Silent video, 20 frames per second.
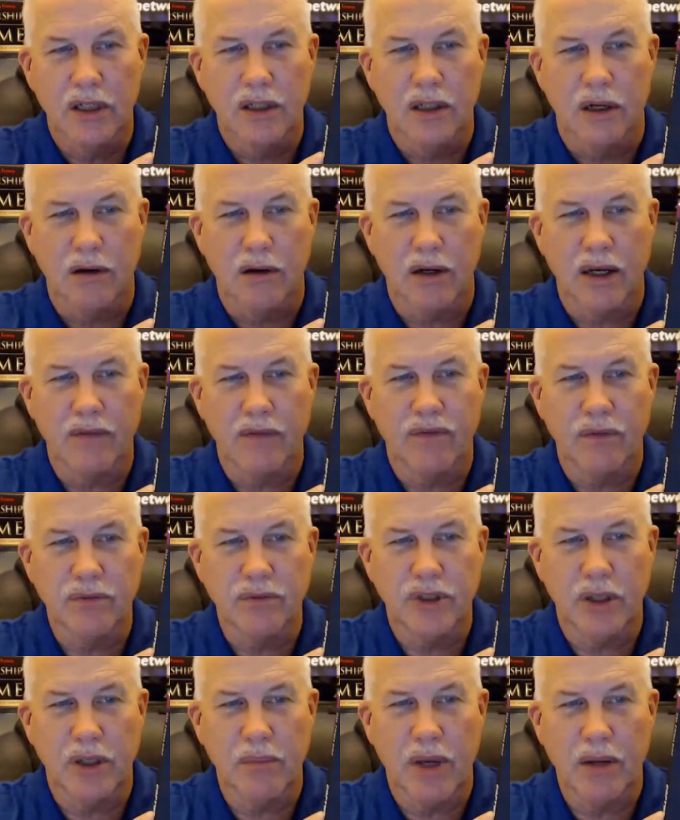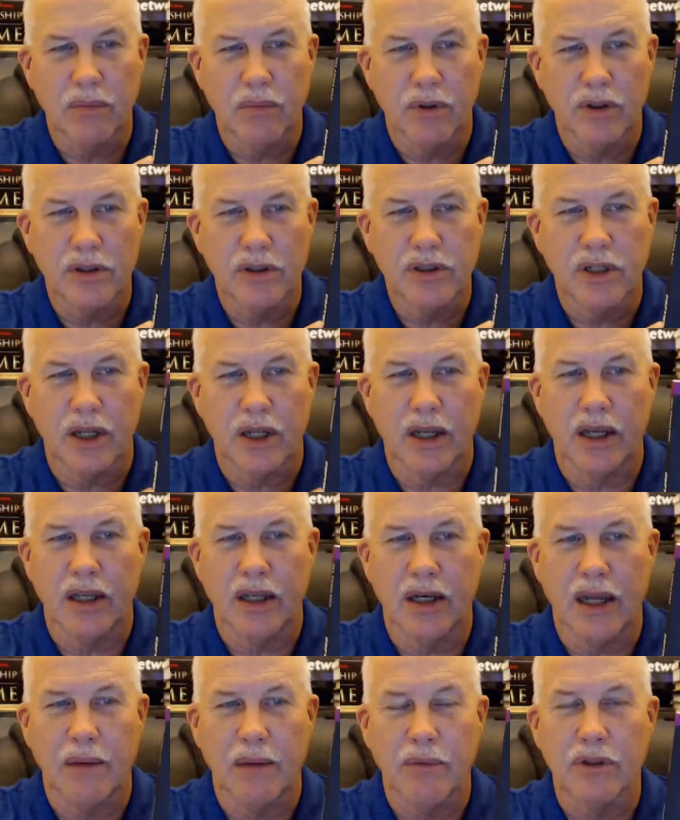All right, from Jim Edwards,
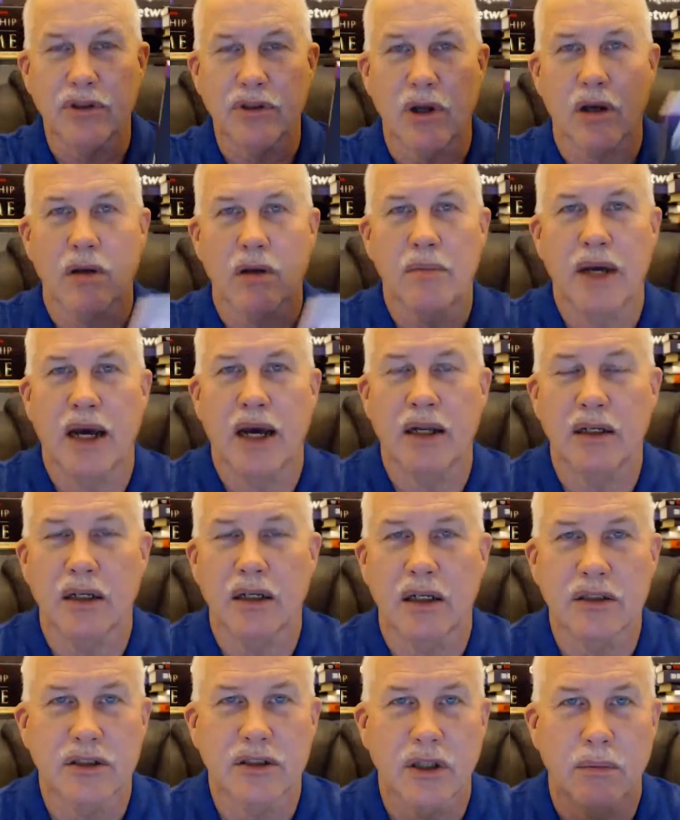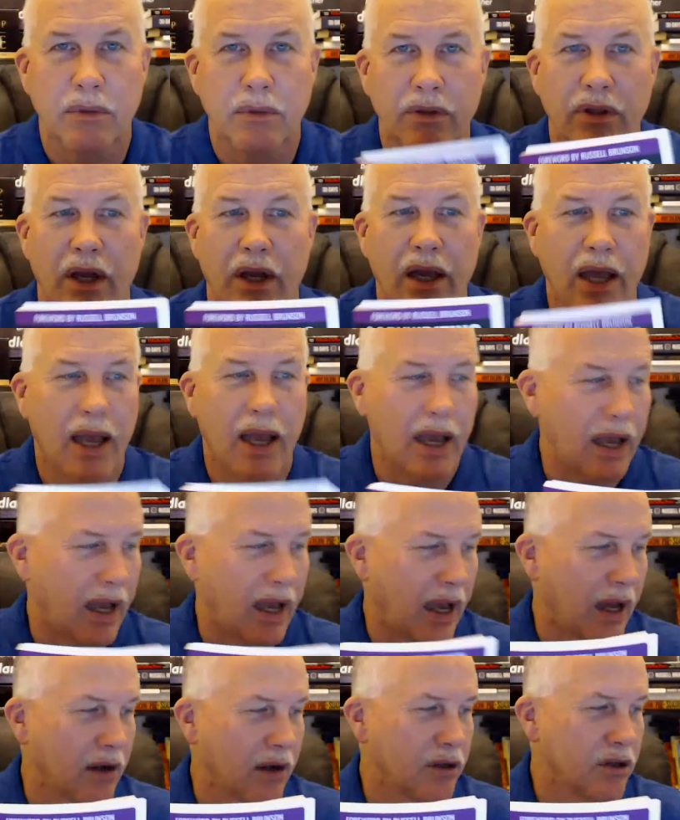and I'm going to talk about some of
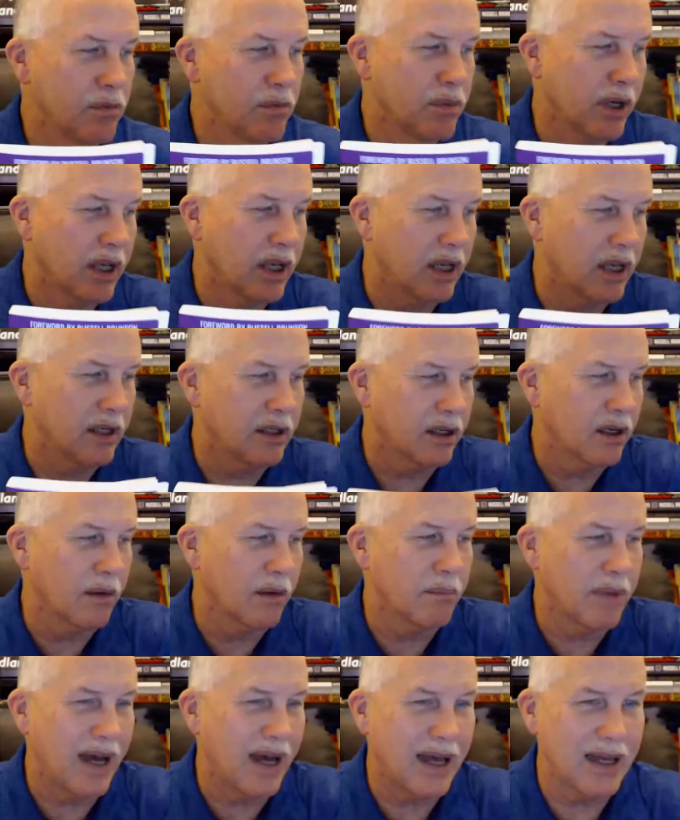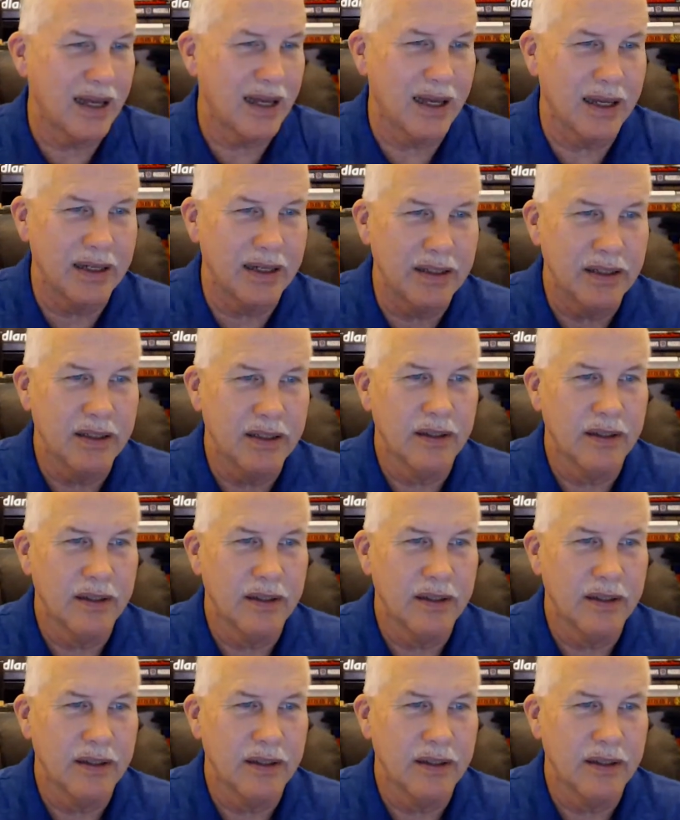how you begin to combine